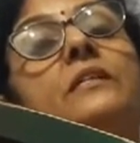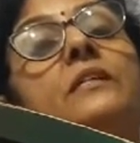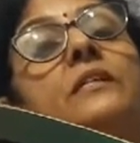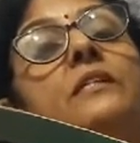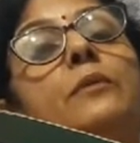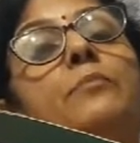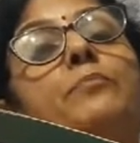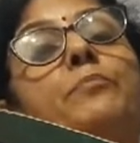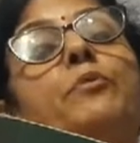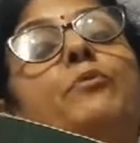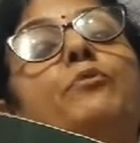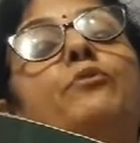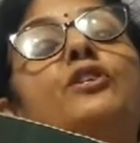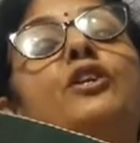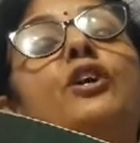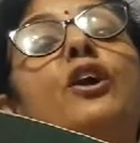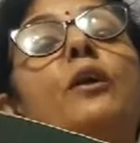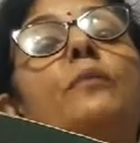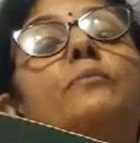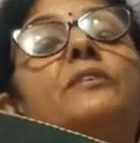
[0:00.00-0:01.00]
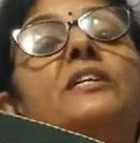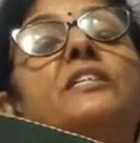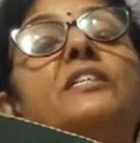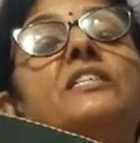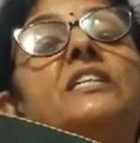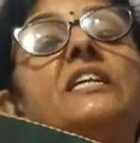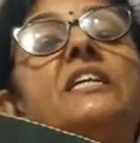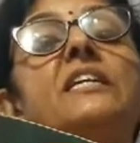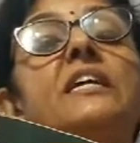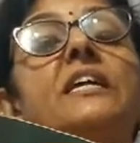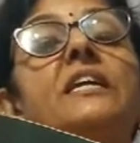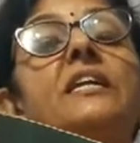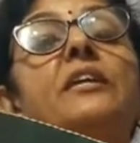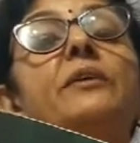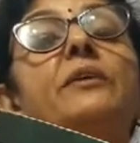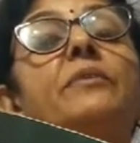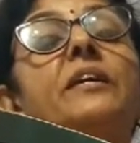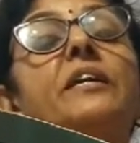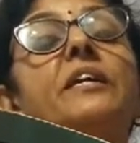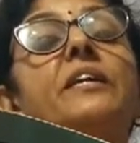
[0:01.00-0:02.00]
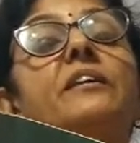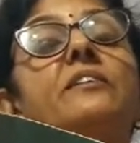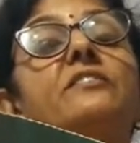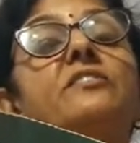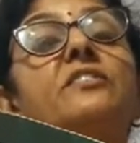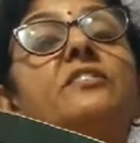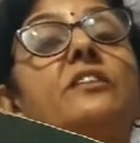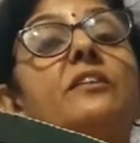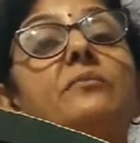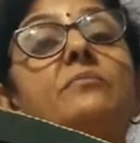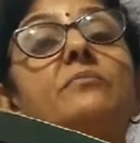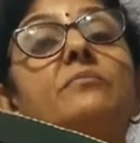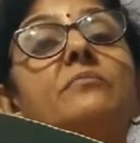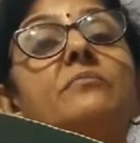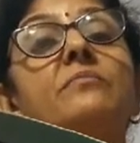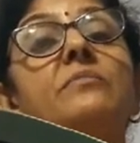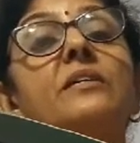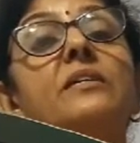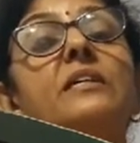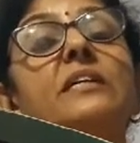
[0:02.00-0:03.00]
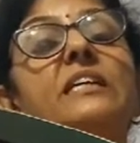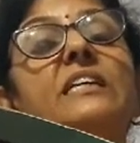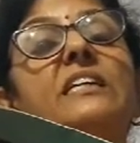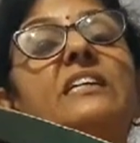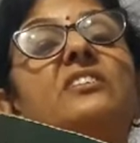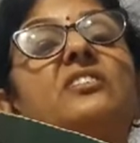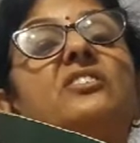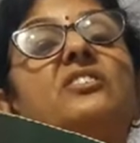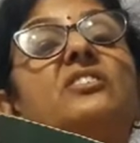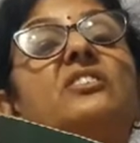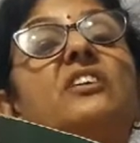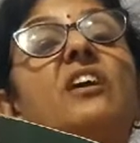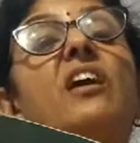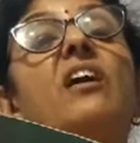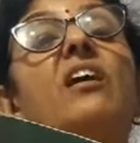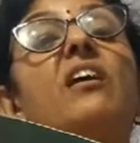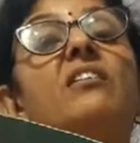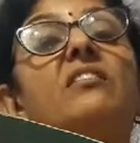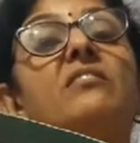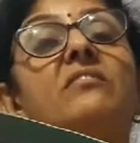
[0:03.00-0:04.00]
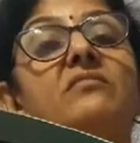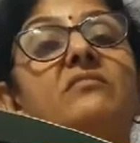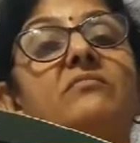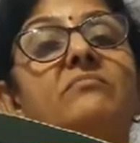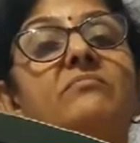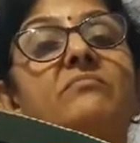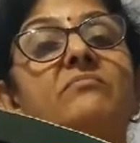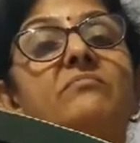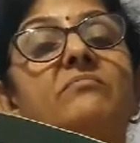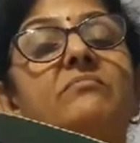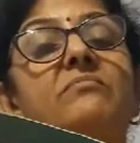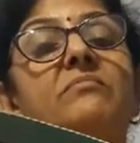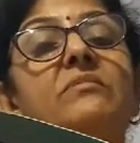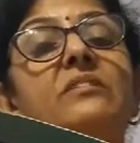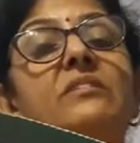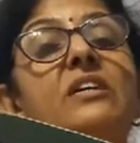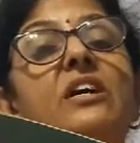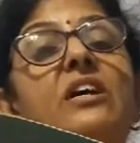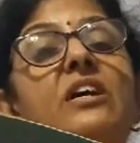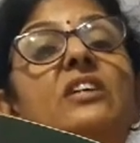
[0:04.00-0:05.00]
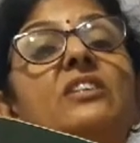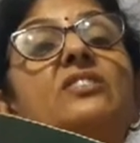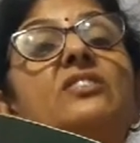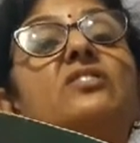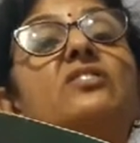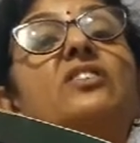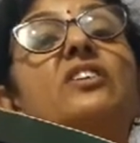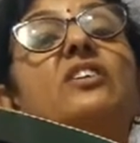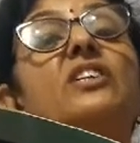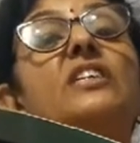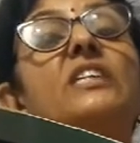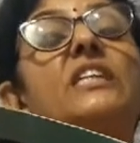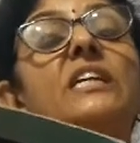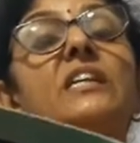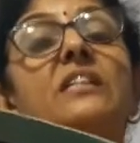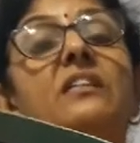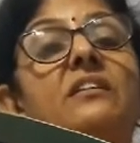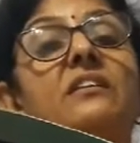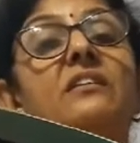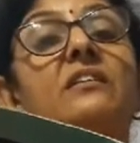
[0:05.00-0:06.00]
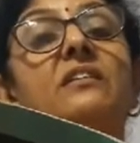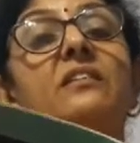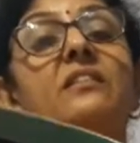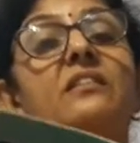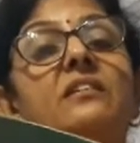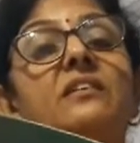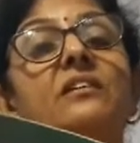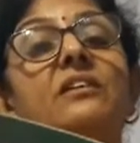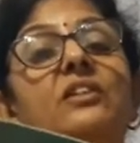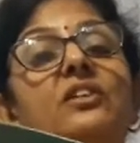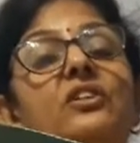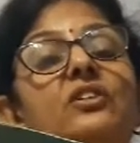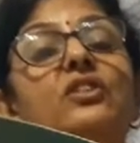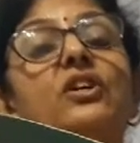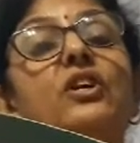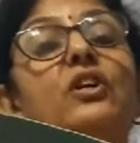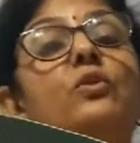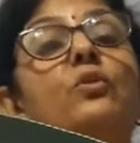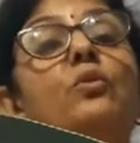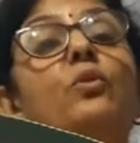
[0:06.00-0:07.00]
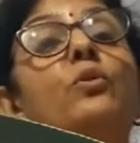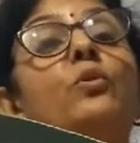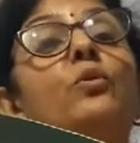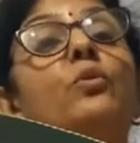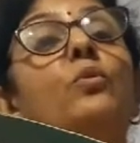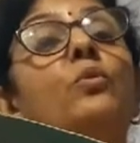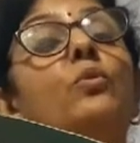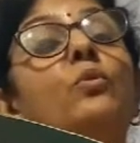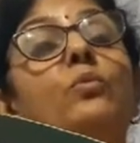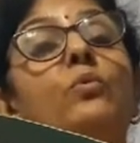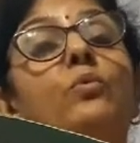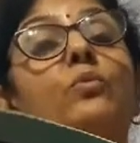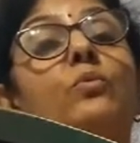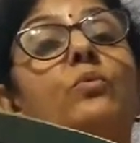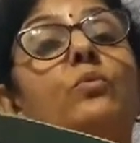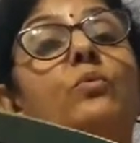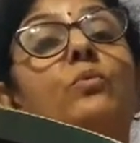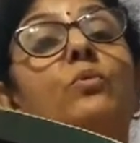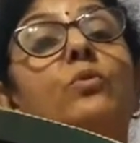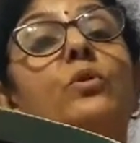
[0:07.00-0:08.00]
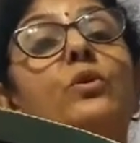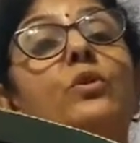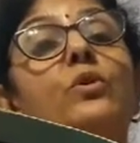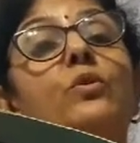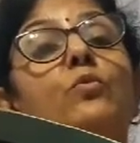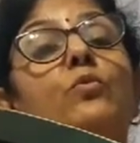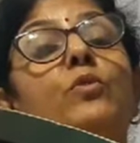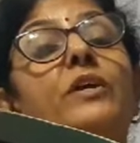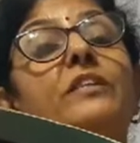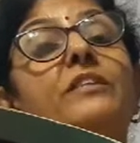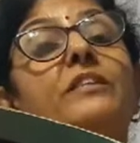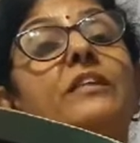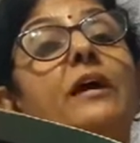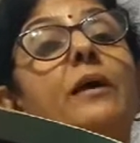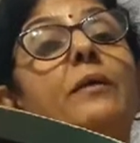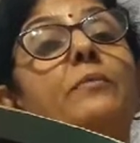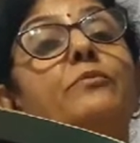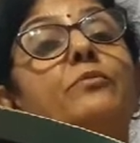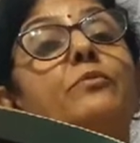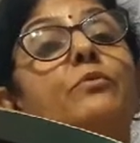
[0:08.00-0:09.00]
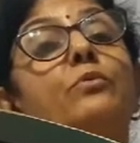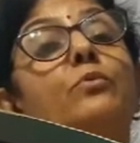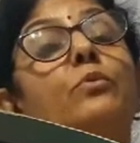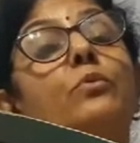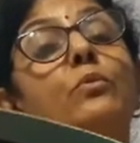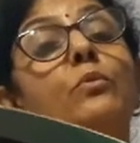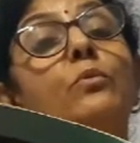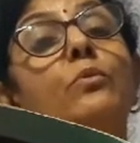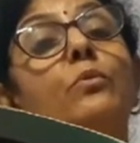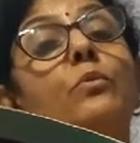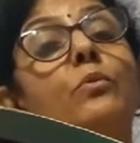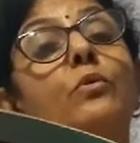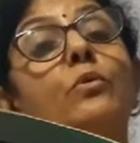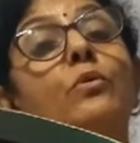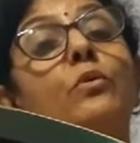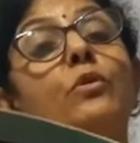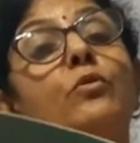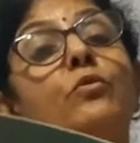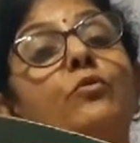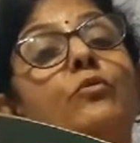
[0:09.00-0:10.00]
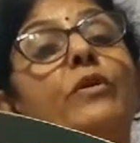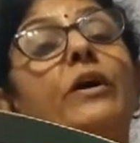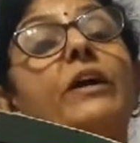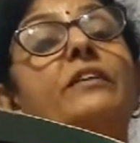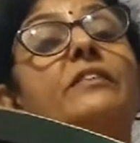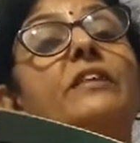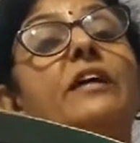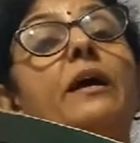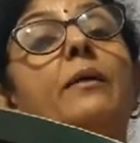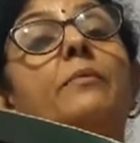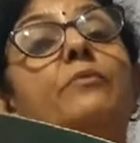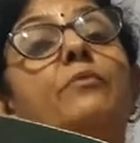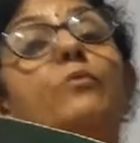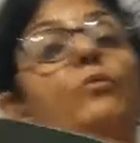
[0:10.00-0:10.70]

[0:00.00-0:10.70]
The future of the children living in a slum is dark, uncertain. They don't know what they have to do, where they have to